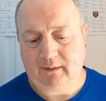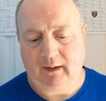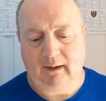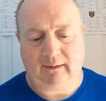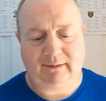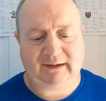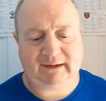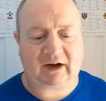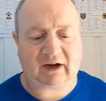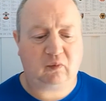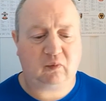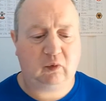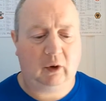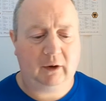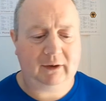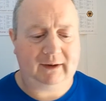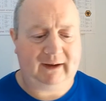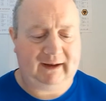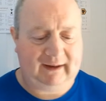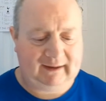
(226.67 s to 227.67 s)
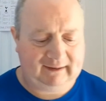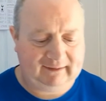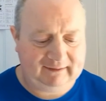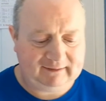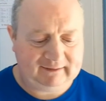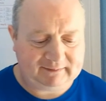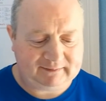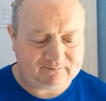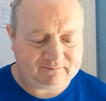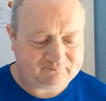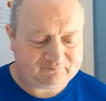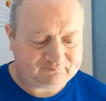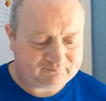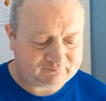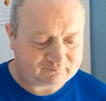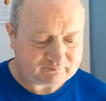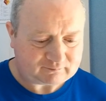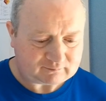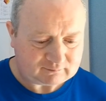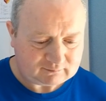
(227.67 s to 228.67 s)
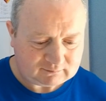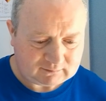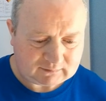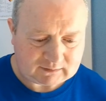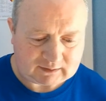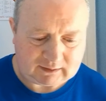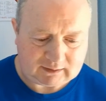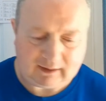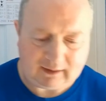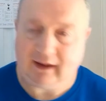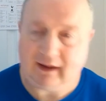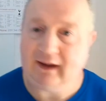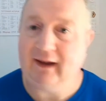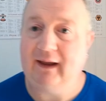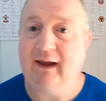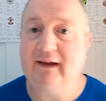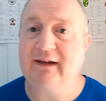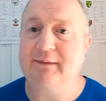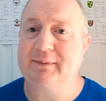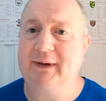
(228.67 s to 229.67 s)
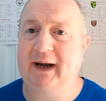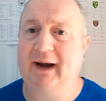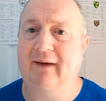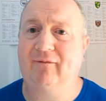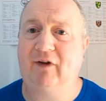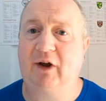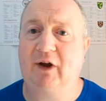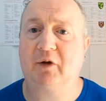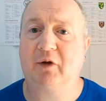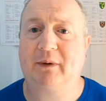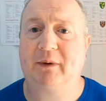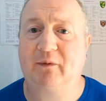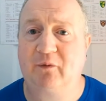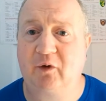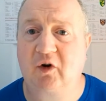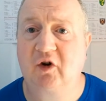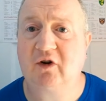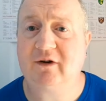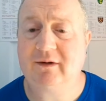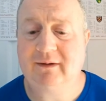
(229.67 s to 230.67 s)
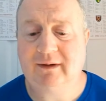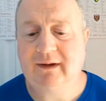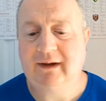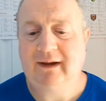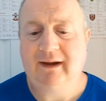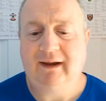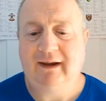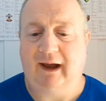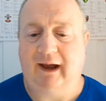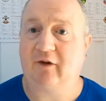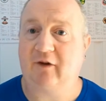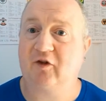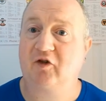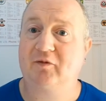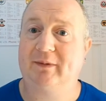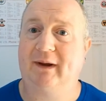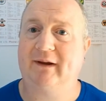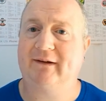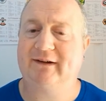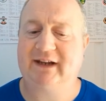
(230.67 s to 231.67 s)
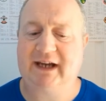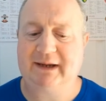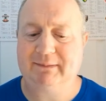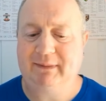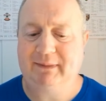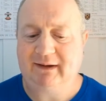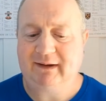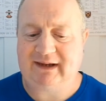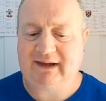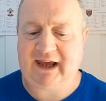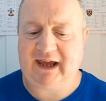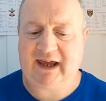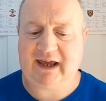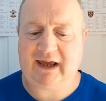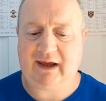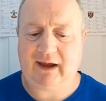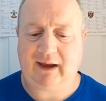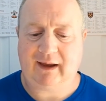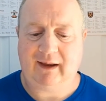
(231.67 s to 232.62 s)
Next one is, it's a player I've followed before, and I'll spell his name, Tamo